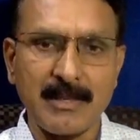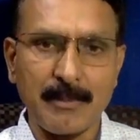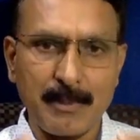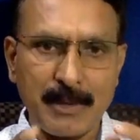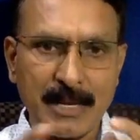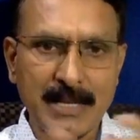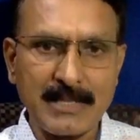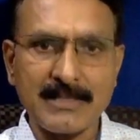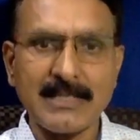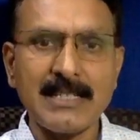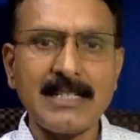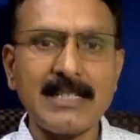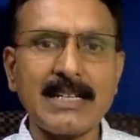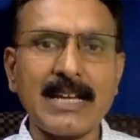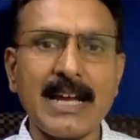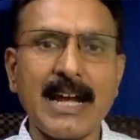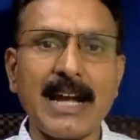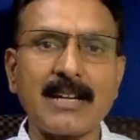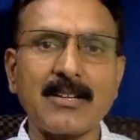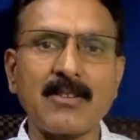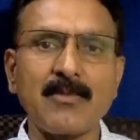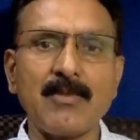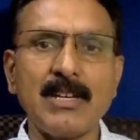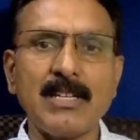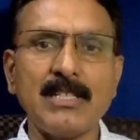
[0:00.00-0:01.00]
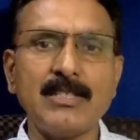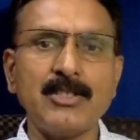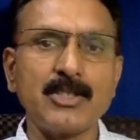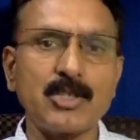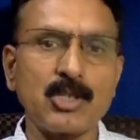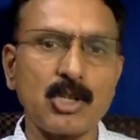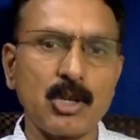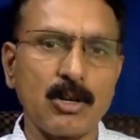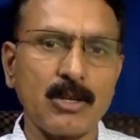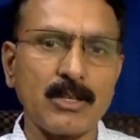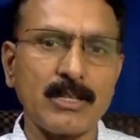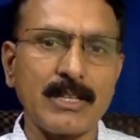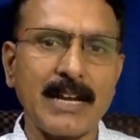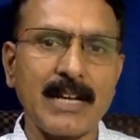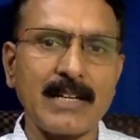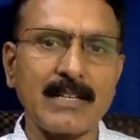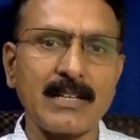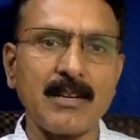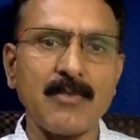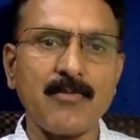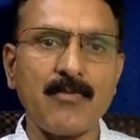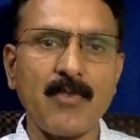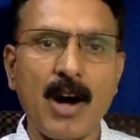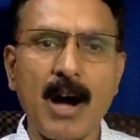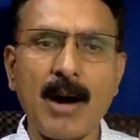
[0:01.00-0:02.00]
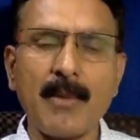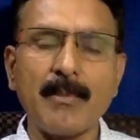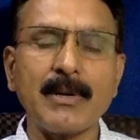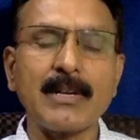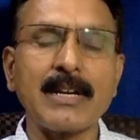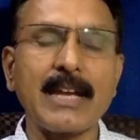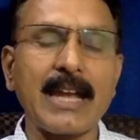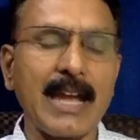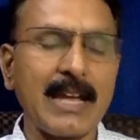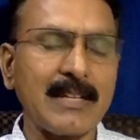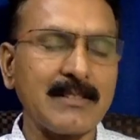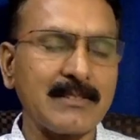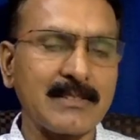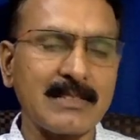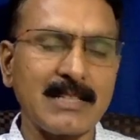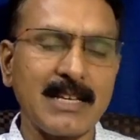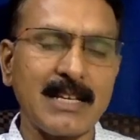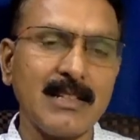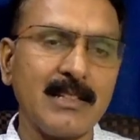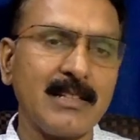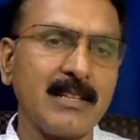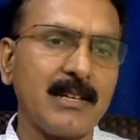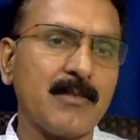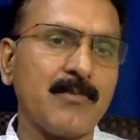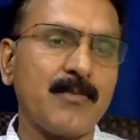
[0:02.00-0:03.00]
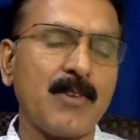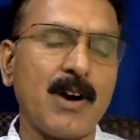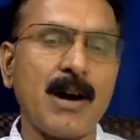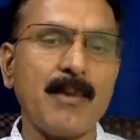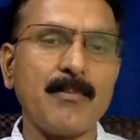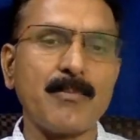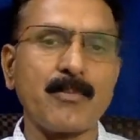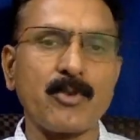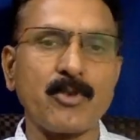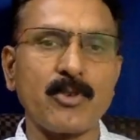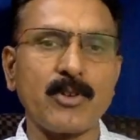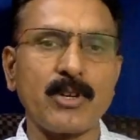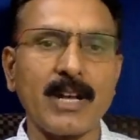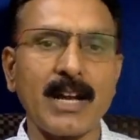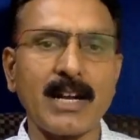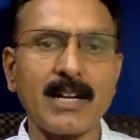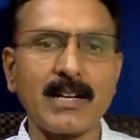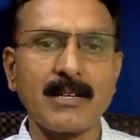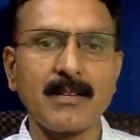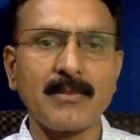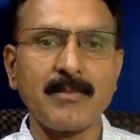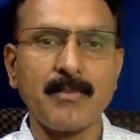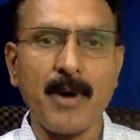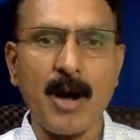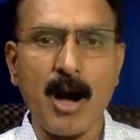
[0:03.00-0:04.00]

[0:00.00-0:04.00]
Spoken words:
present act will ensure that a farmer can sell their farm product